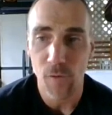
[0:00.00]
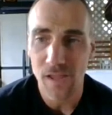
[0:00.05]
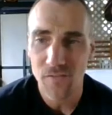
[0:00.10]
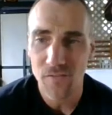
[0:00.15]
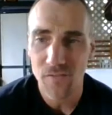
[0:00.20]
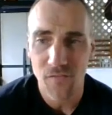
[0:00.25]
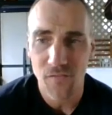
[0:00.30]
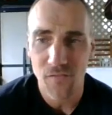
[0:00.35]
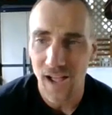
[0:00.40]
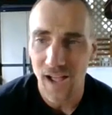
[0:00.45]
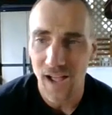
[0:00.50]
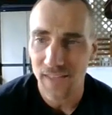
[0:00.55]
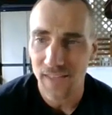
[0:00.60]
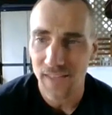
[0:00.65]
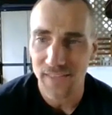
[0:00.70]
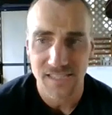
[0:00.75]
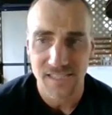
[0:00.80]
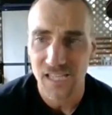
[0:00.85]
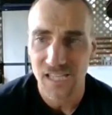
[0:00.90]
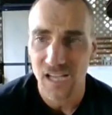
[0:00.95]
find that the
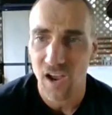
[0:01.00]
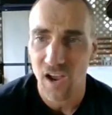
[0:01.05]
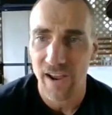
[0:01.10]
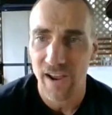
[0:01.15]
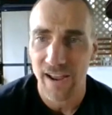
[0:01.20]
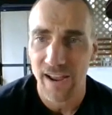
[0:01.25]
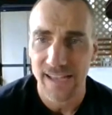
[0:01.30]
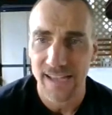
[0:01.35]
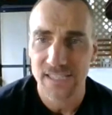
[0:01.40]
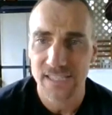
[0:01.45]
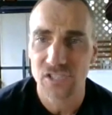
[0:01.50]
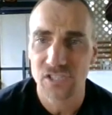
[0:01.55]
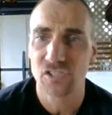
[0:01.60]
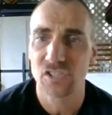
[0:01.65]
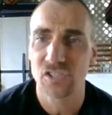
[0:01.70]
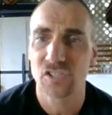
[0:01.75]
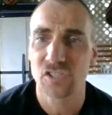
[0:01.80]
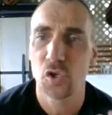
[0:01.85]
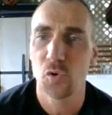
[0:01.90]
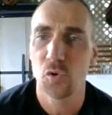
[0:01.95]
TRX it's just
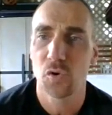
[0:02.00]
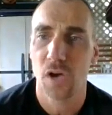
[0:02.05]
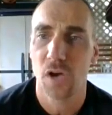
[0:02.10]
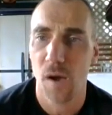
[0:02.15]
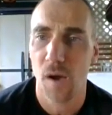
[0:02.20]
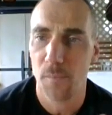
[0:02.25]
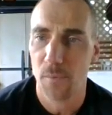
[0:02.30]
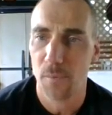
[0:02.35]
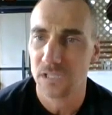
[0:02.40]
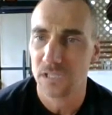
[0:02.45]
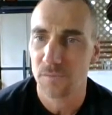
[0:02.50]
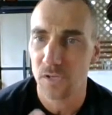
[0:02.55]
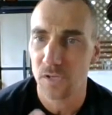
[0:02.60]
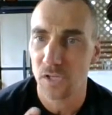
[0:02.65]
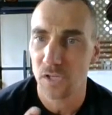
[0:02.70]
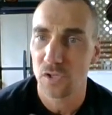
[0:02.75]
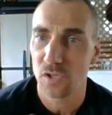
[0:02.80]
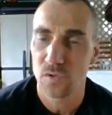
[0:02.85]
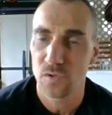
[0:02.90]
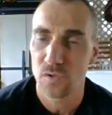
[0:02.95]
too cumbersome to
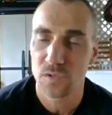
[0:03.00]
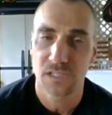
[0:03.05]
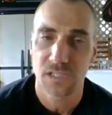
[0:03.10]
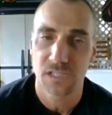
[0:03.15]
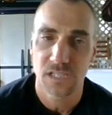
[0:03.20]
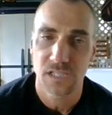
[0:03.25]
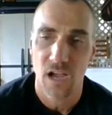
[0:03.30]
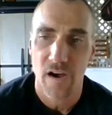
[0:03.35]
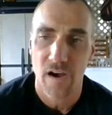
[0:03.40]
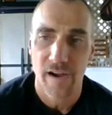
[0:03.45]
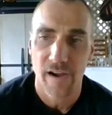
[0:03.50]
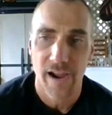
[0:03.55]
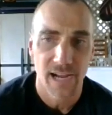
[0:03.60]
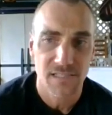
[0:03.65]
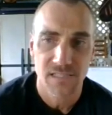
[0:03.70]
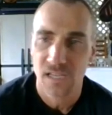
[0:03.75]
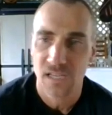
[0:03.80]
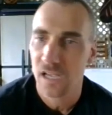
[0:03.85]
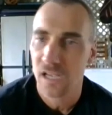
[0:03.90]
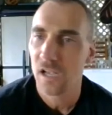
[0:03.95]
use the TRX,
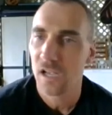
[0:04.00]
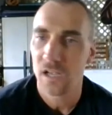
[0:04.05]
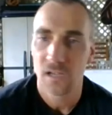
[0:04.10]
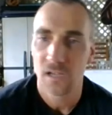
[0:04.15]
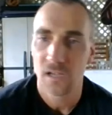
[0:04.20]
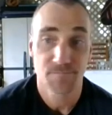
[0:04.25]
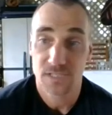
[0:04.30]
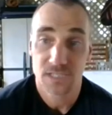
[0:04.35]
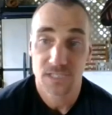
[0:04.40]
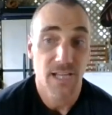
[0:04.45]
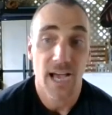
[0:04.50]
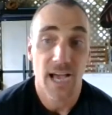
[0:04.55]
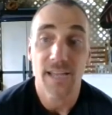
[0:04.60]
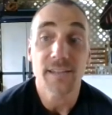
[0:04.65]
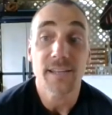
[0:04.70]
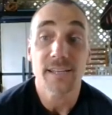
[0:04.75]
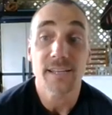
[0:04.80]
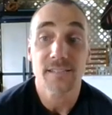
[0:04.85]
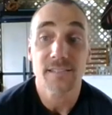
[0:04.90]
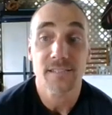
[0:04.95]
it's not
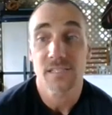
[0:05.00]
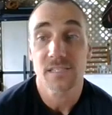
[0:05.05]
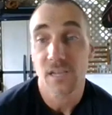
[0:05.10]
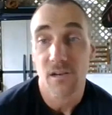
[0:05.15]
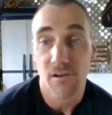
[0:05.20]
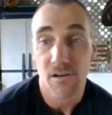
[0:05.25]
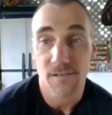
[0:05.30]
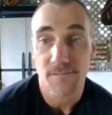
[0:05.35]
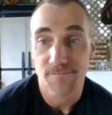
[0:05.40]
necessary.